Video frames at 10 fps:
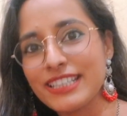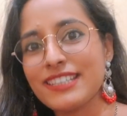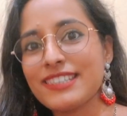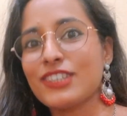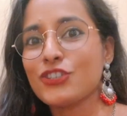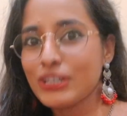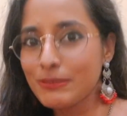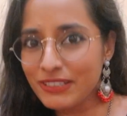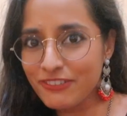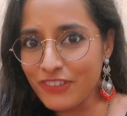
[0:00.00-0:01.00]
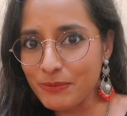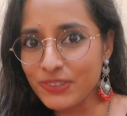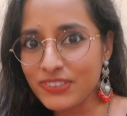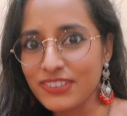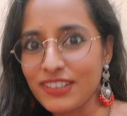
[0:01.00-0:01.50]
it is extremely
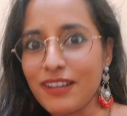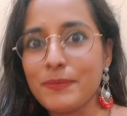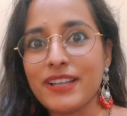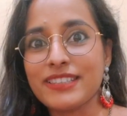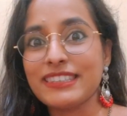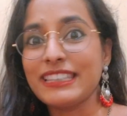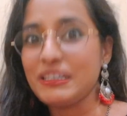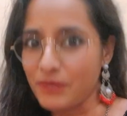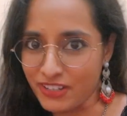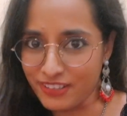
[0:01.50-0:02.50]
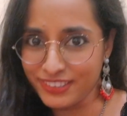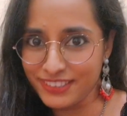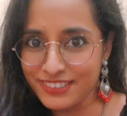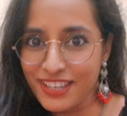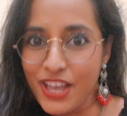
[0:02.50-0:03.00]
famous amongst the Emiratis.
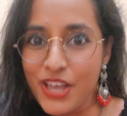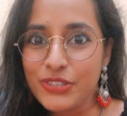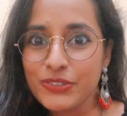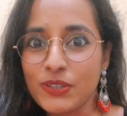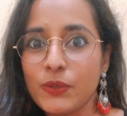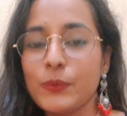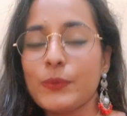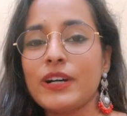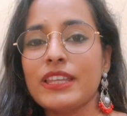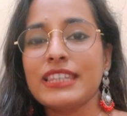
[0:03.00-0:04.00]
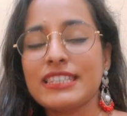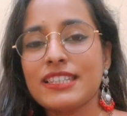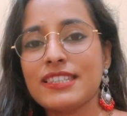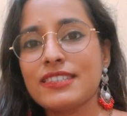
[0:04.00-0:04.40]
So this is,